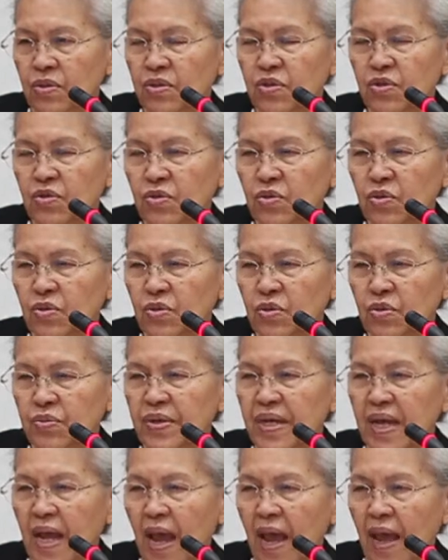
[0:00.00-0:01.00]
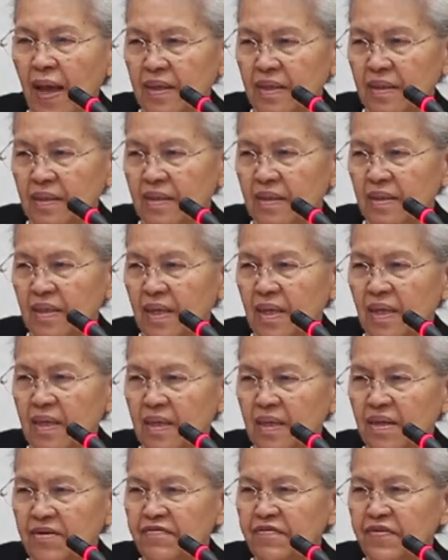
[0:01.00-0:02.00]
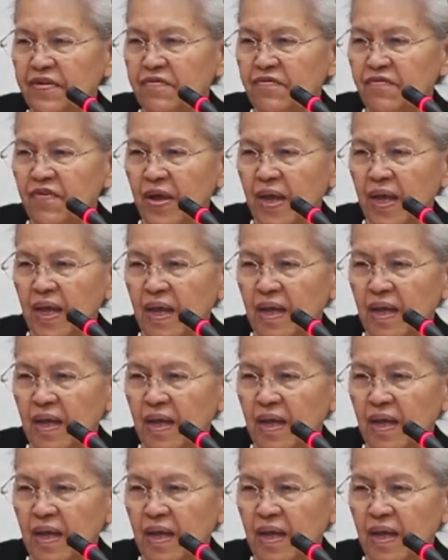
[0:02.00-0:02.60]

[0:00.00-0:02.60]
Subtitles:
to react in different way.